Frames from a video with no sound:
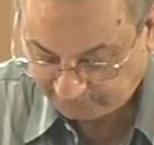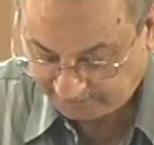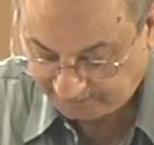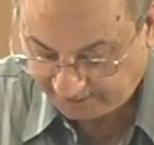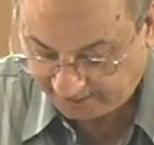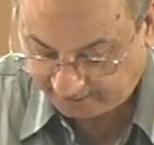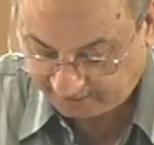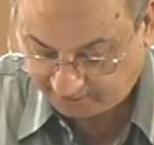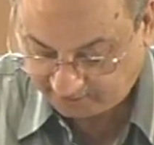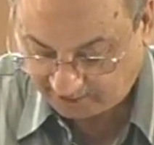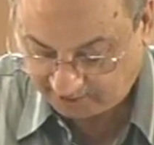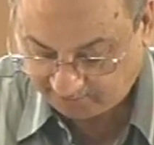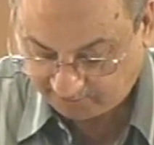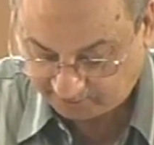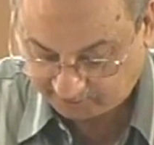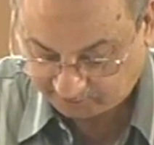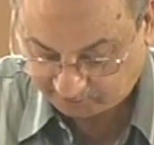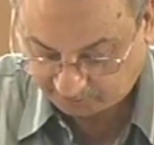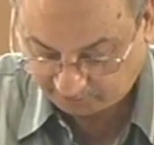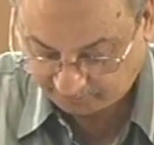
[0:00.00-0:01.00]
Ikra
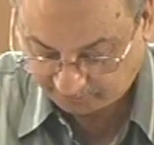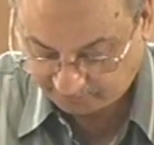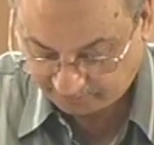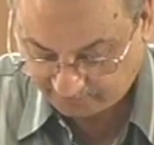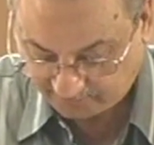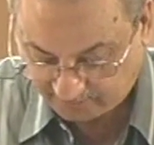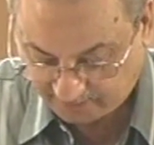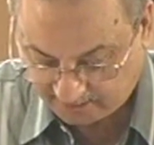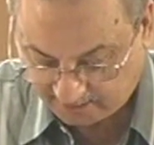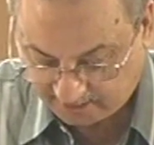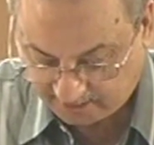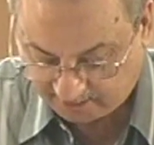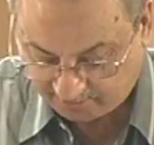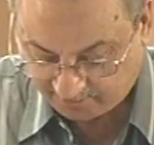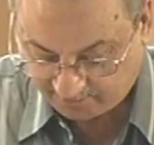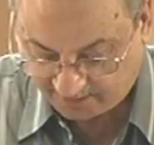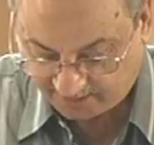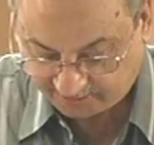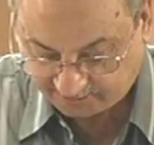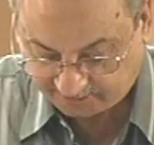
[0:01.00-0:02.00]
waqtub.
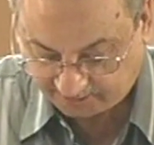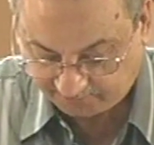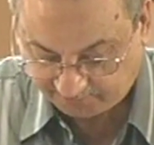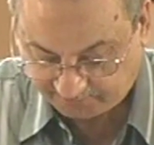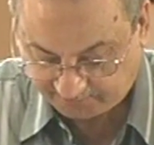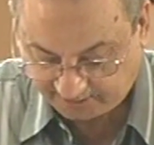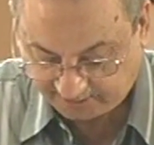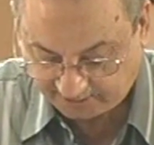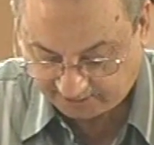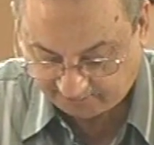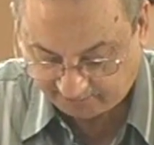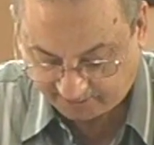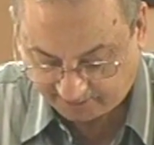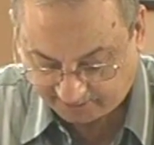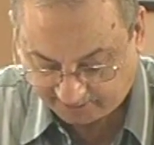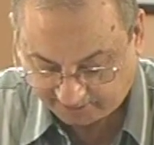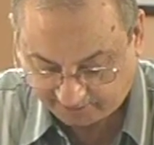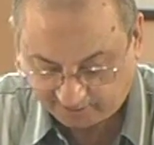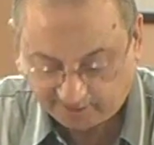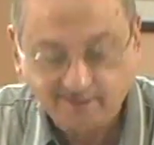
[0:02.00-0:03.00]
Ma dabti
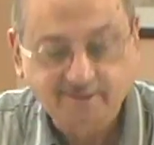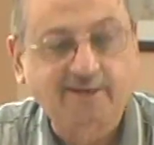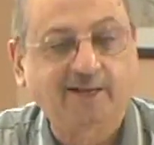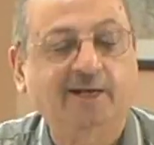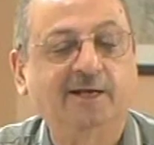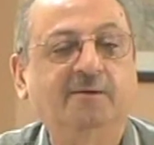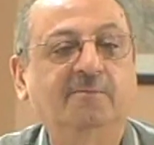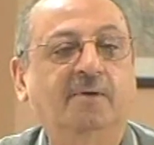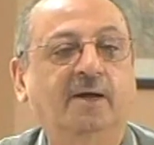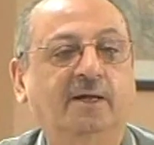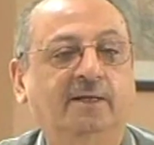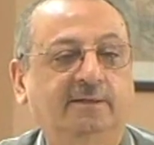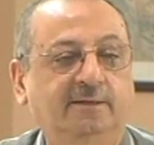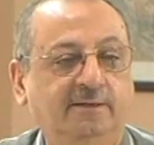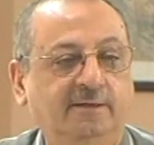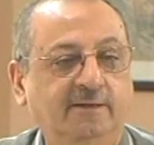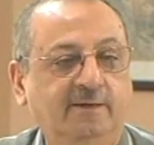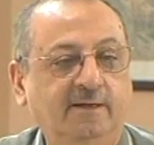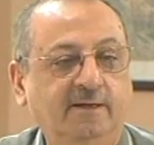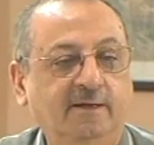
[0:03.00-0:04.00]
awakhir al-kalimat.
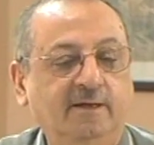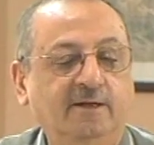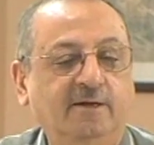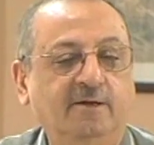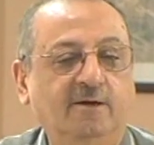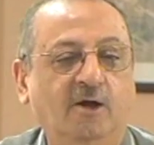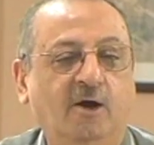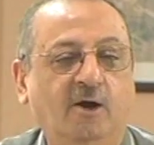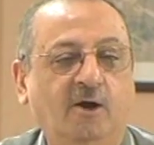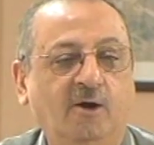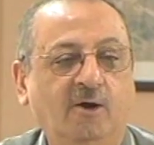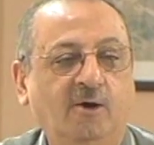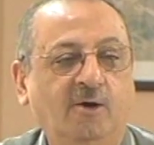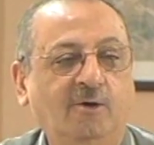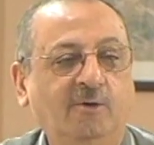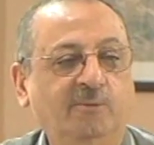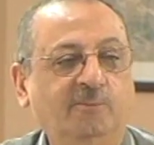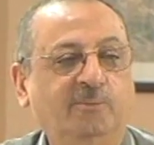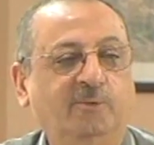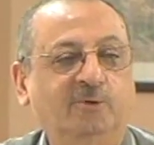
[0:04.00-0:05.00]

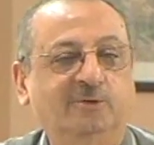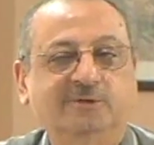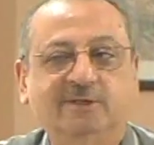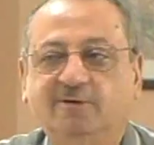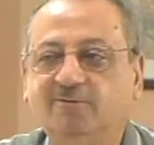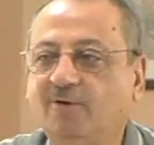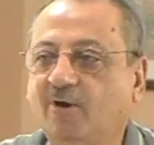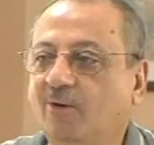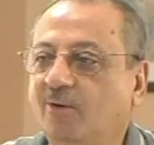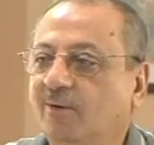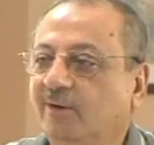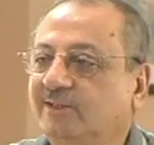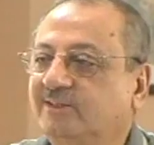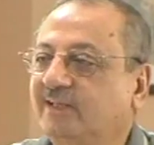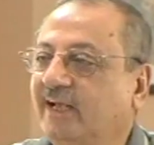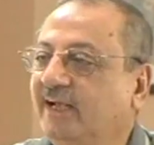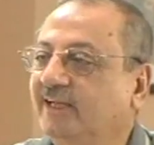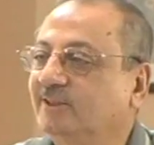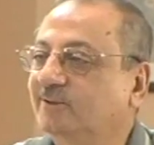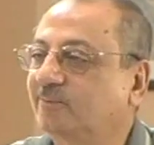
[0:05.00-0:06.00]
Now, put the vowel
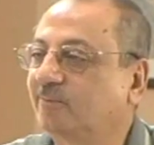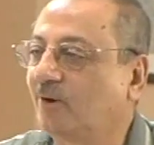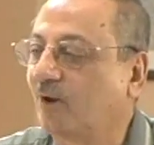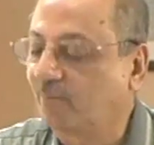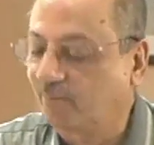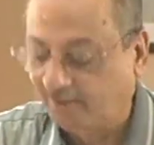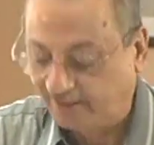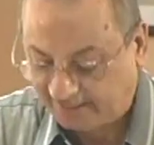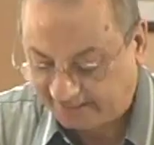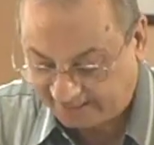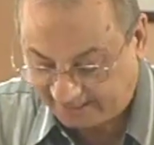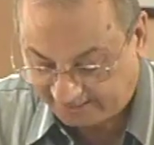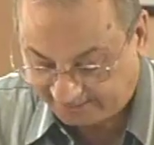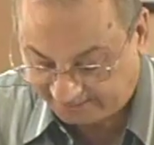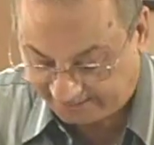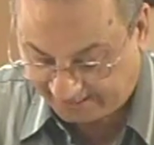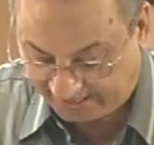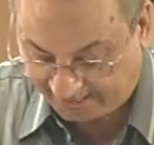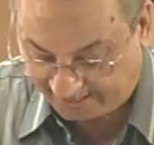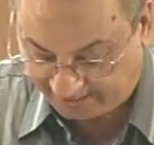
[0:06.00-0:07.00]
signs properly at
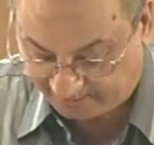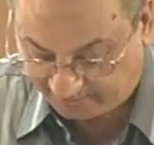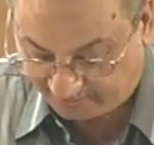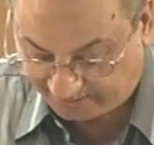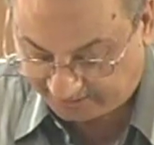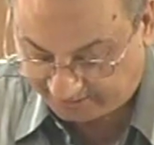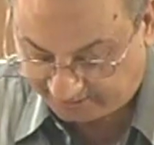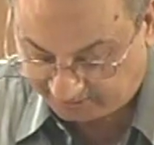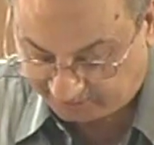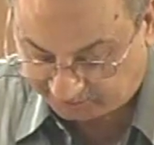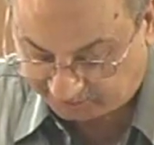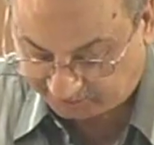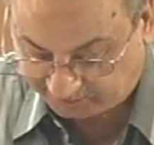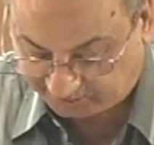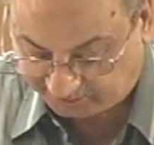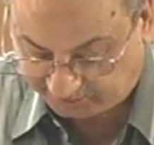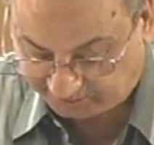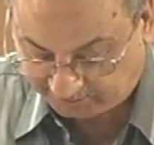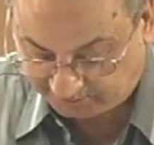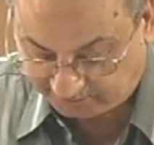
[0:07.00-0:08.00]
the end, brothers and
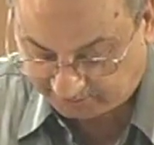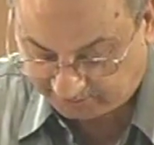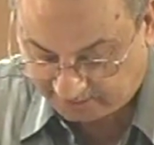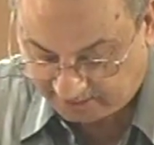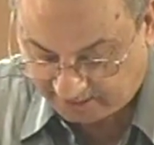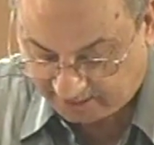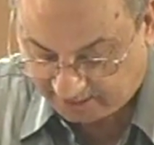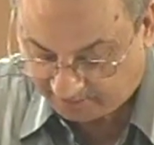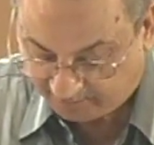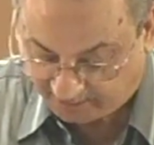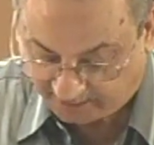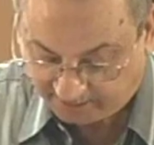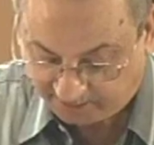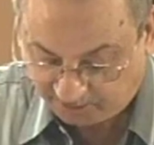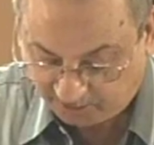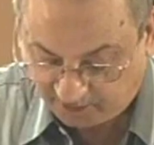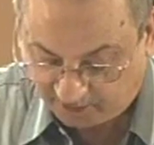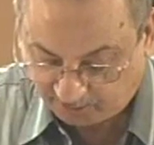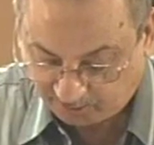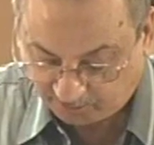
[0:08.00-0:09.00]
sisters. But
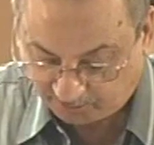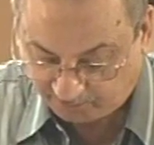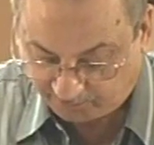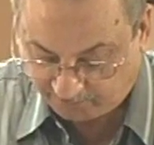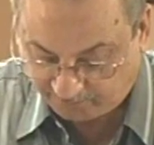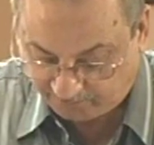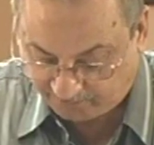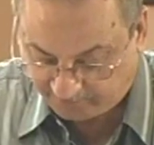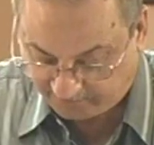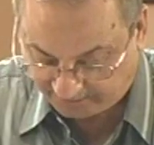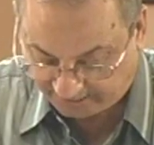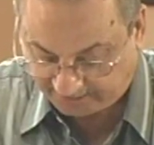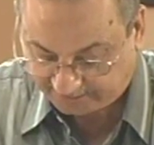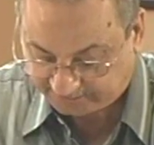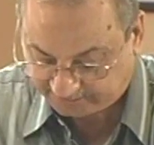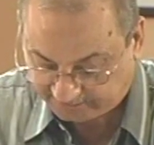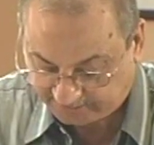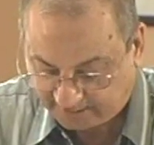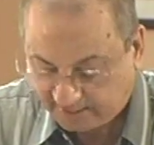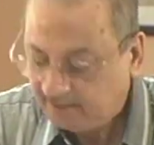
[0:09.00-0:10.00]
you have to,
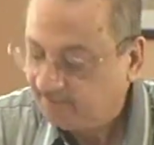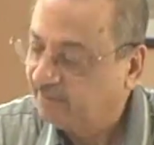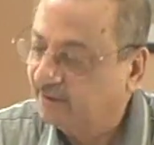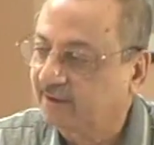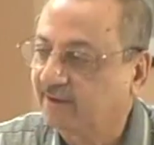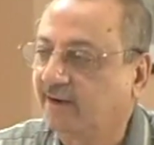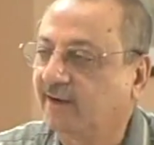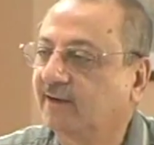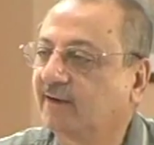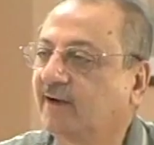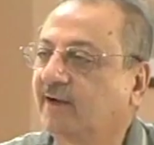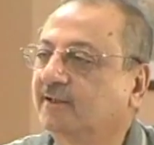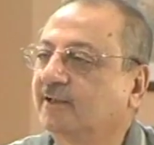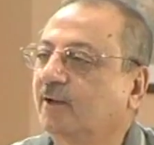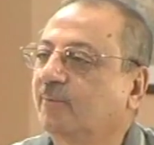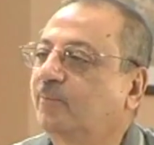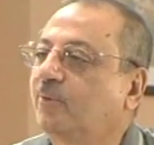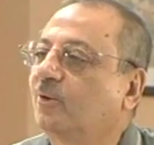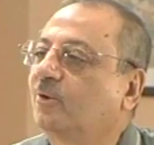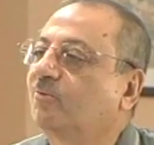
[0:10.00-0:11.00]
yes, but rather
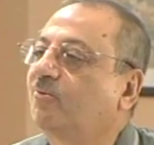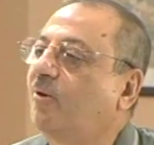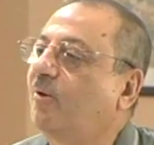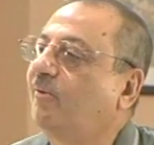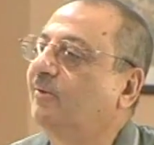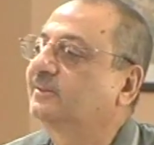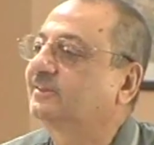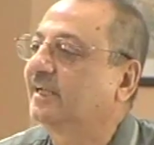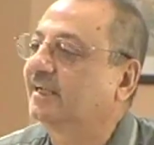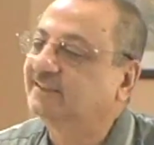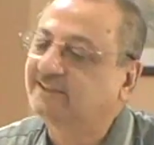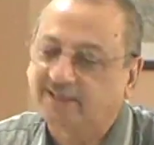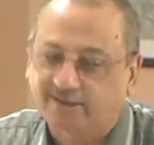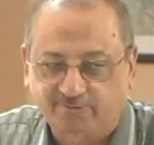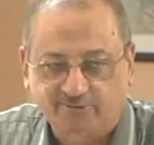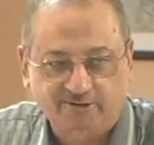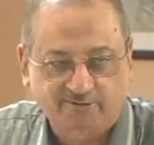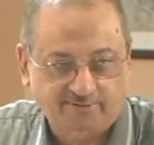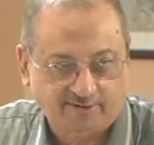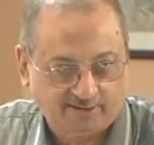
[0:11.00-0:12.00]
put vowel signs
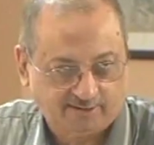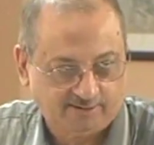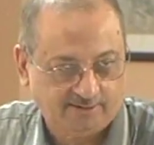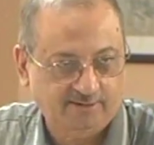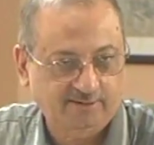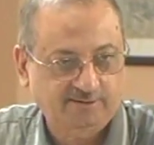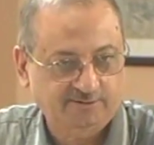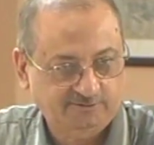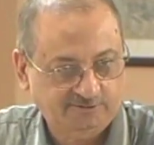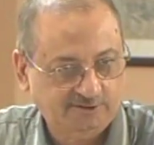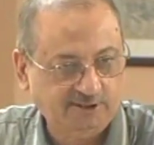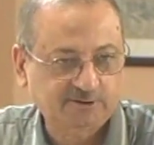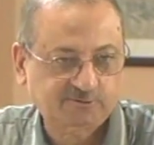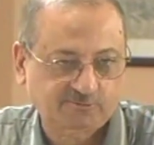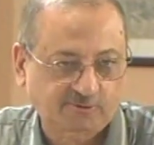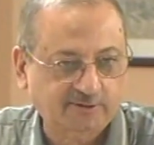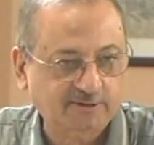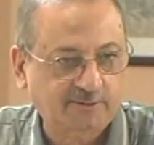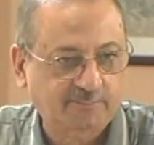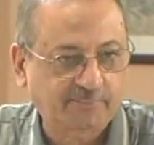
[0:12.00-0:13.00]
everywhere, just
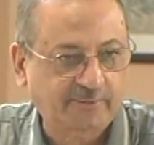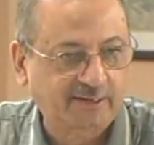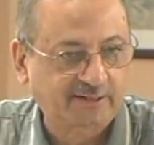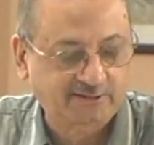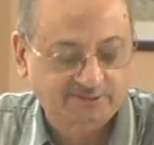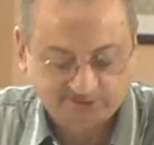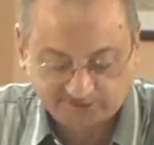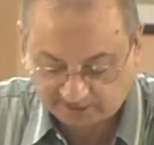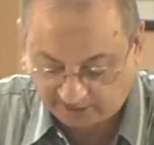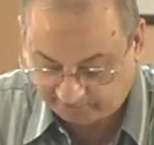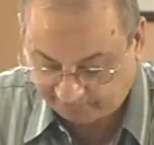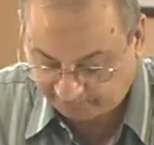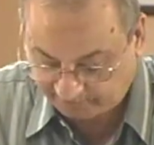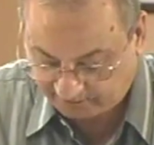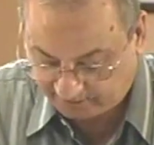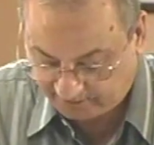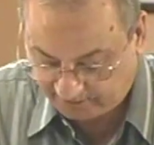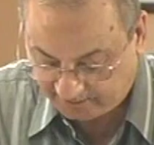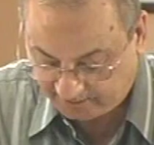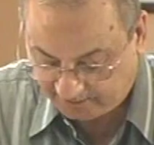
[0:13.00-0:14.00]
for the practice of it.
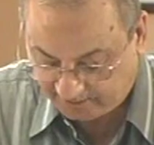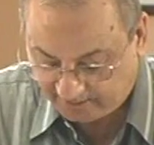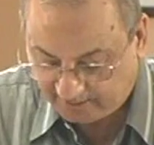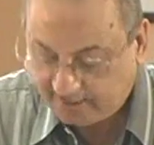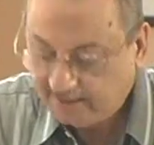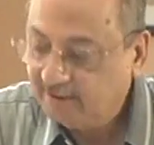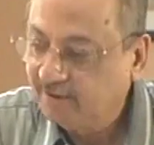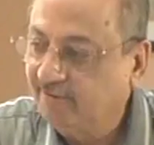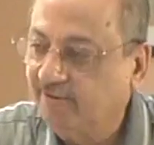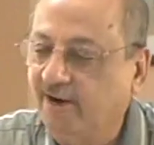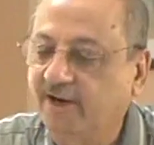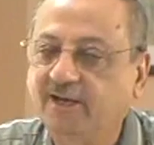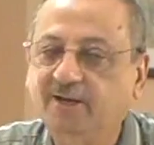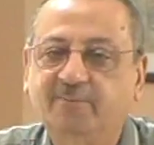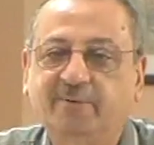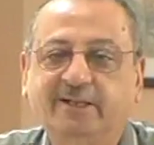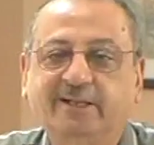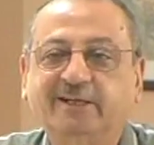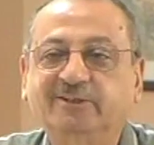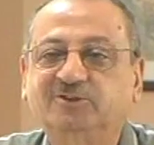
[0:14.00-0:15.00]
Ready,
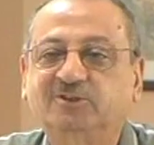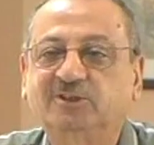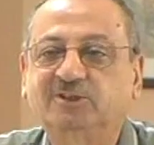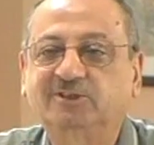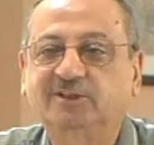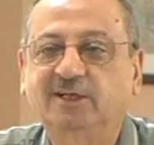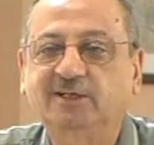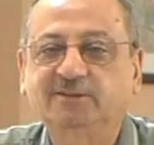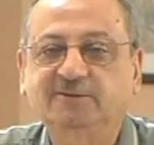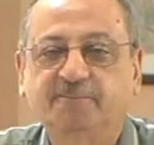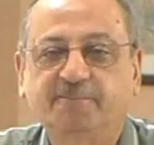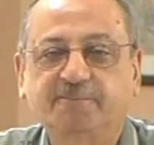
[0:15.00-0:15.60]
brothers and sisters?